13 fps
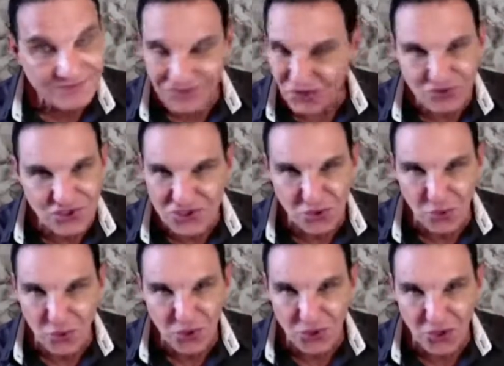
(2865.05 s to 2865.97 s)
No, just
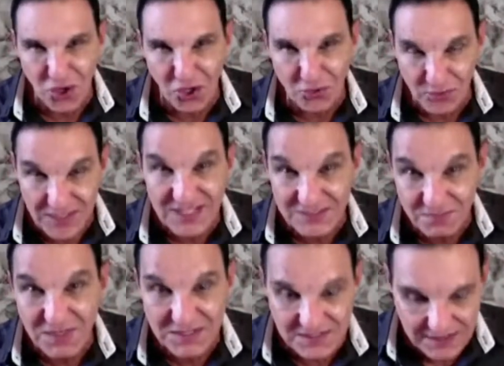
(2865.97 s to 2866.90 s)
the word of God. When he
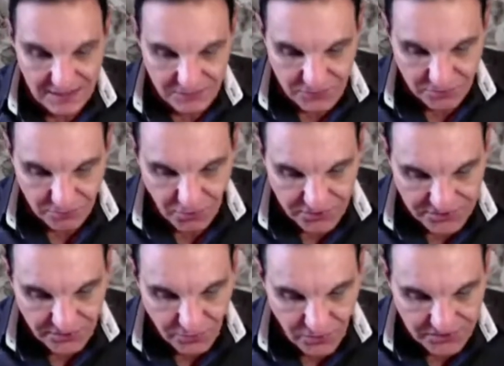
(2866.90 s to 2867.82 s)
speaks, it comes to
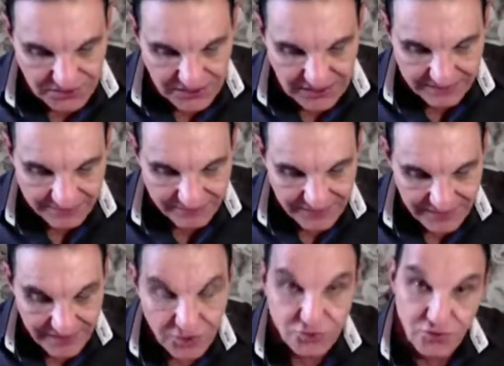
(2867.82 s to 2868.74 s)
pass. Now watch here.
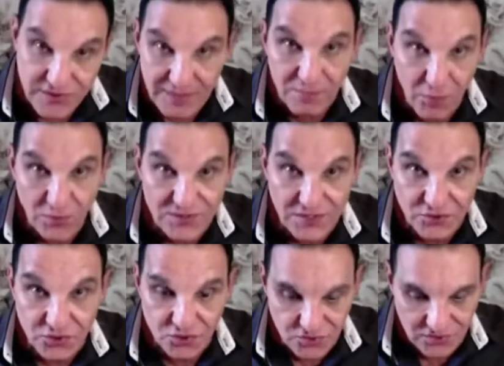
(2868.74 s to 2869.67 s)
To them it was
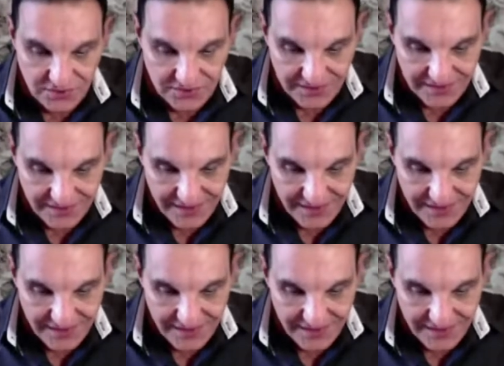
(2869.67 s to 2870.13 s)
unusual.